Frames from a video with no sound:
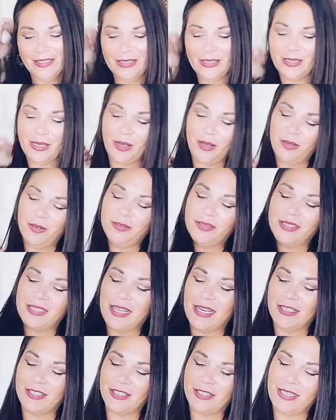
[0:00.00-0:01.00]
So
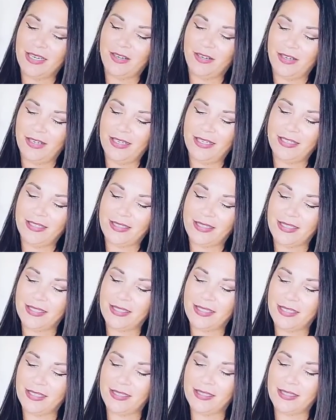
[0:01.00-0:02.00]
Sagittarius,
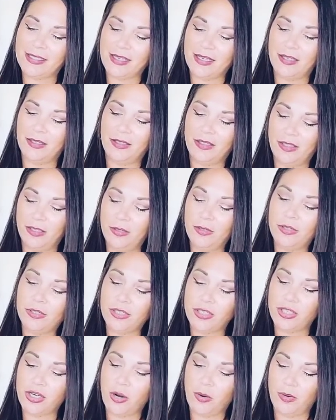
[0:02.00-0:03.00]
this is you
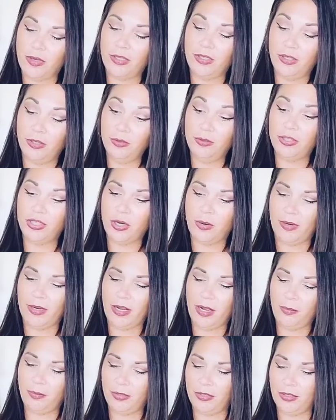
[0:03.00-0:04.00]

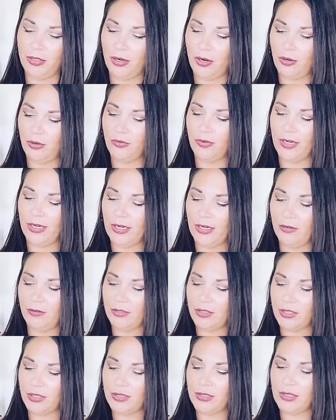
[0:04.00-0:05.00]
showing up in your own reading,
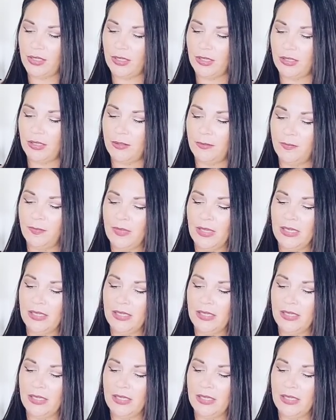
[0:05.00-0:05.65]
which is good.